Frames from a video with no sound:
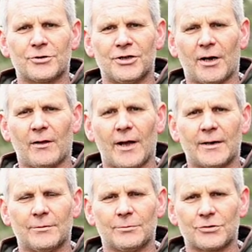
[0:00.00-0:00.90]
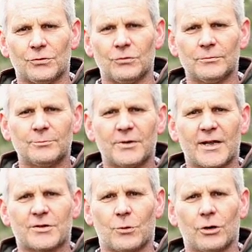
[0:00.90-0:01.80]
there was none of that. It was all
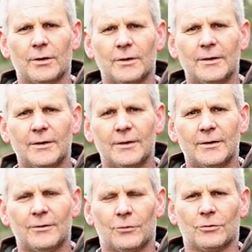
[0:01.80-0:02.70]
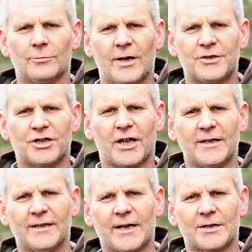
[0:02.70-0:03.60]
guesswork, or
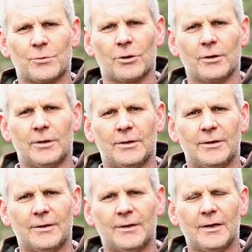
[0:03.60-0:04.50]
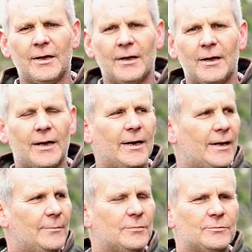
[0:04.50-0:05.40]
educated guesswork.
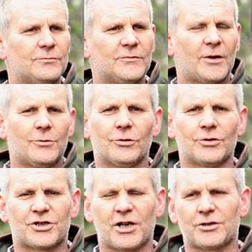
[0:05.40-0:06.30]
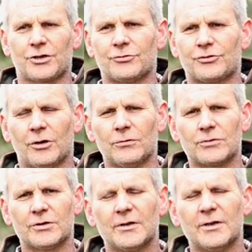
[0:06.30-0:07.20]
Now we've got the section
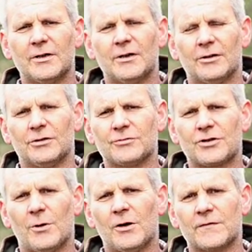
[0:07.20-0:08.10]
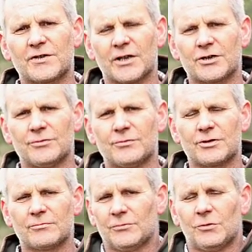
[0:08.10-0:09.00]
controls. I've got 12
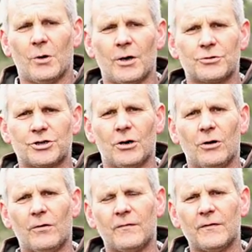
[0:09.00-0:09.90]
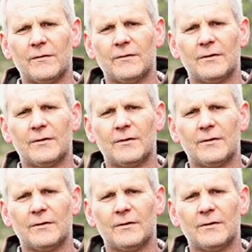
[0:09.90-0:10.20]
sections auto shut off.